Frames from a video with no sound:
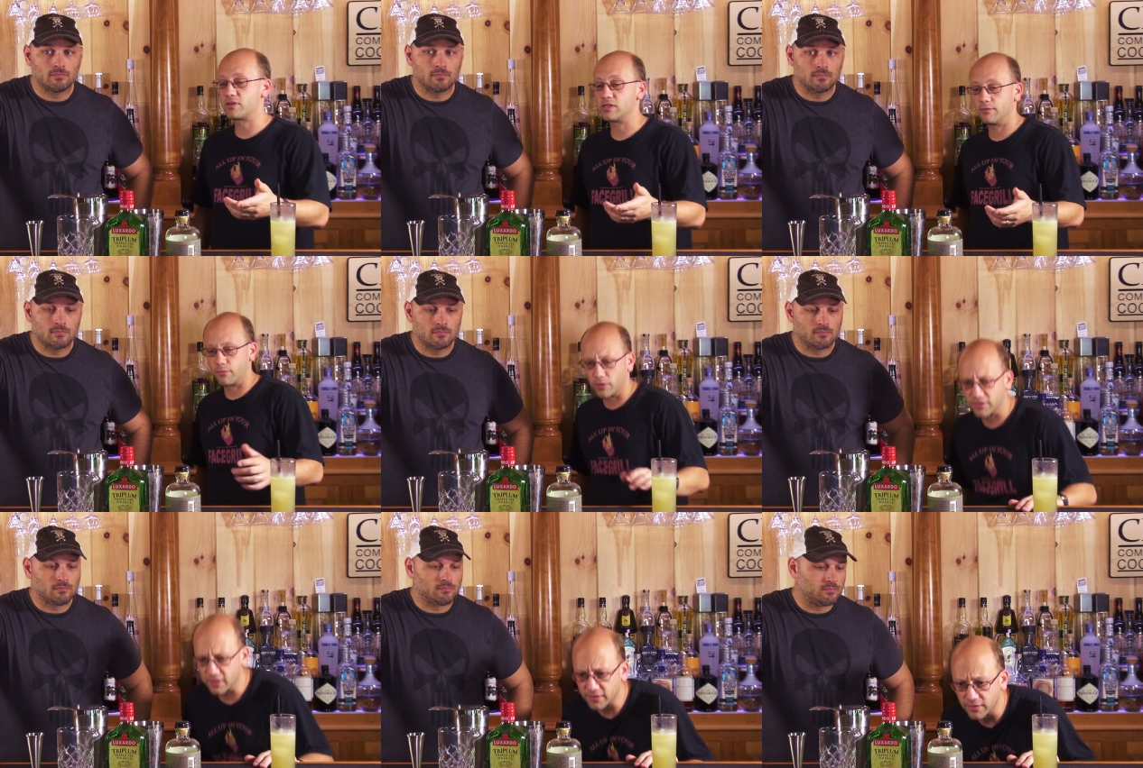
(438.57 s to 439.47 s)
Speaker 1: percent,
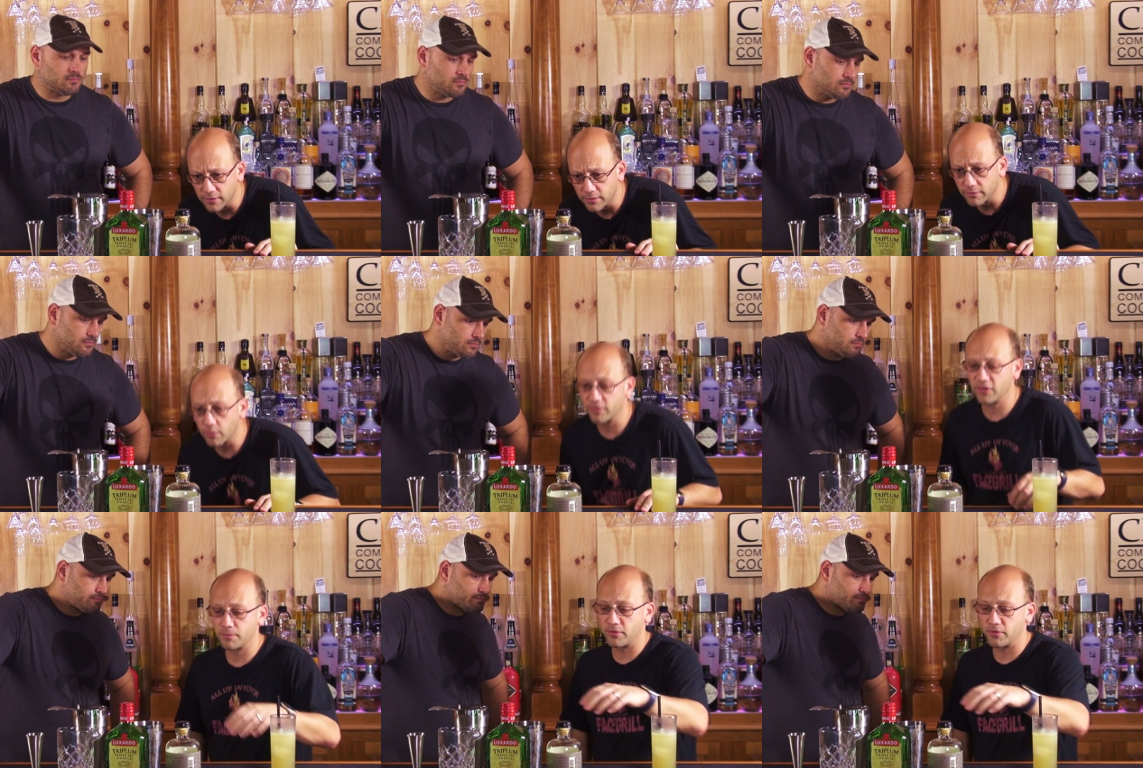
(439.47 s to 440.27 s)
forty-six, forty-six